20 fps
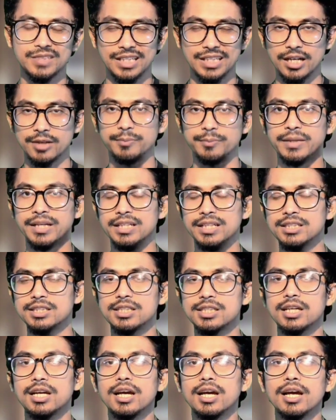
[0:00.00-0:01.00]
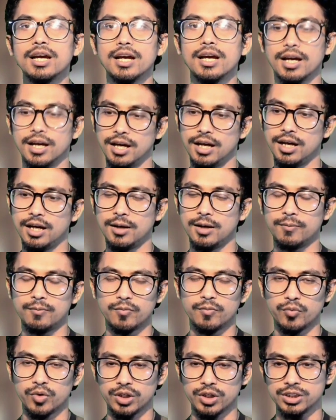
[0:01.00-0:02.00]
That means,
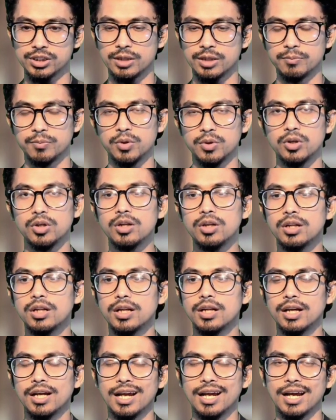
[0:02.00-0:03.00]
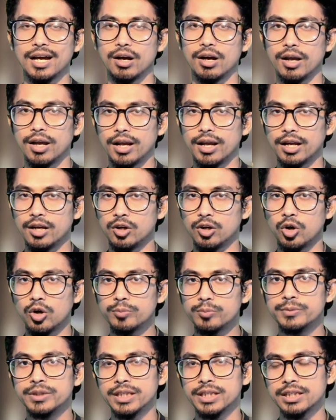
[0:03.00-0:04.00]
for example, an
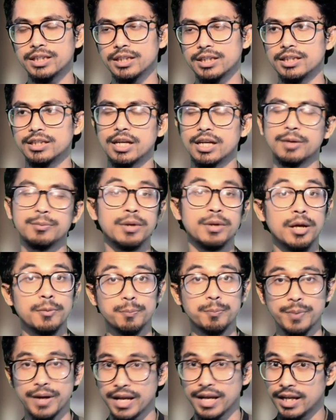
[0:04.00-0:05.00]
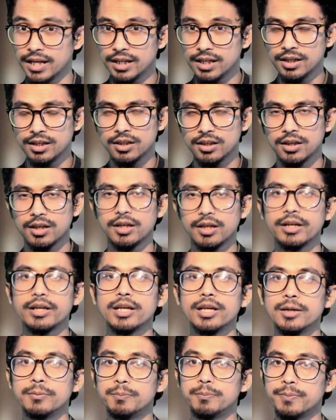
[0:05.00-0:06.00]
object, it can be a pen.
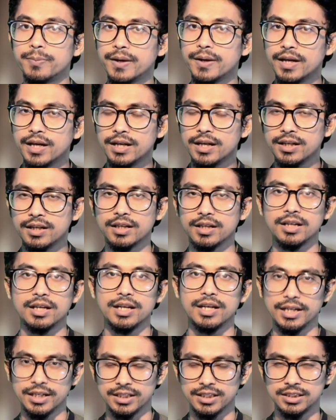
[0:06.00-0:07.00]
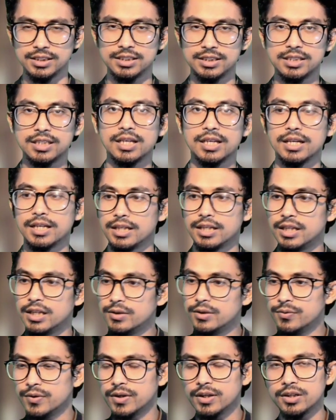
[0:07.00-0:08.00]
A pen is
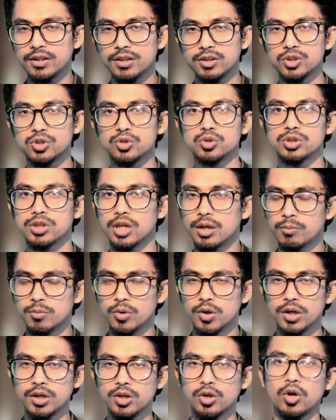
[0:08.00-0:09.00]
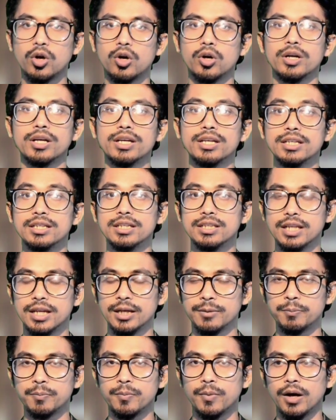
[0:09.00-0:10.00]
given to someone, or
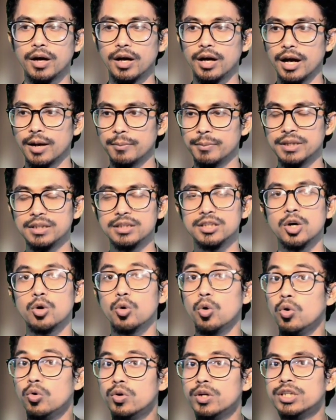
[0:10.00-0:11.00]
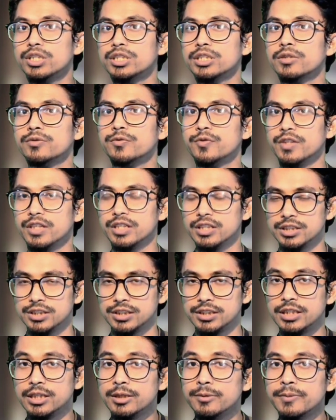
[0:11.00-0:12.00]
the ownership is
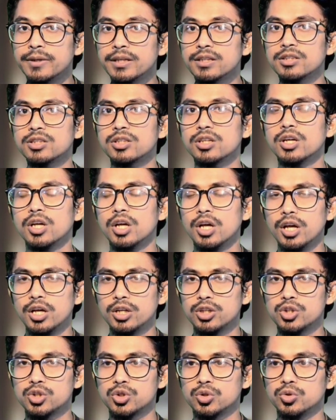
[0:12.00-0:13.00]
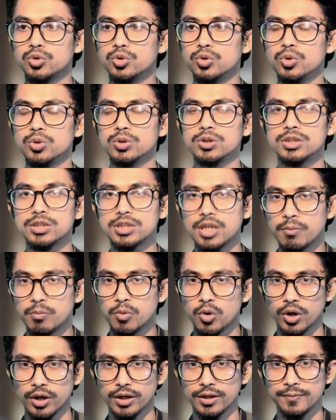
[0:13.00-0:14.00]
given to
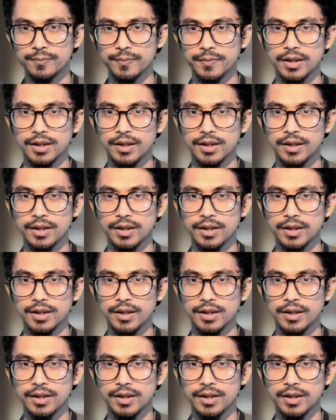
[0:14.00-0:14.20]
someone.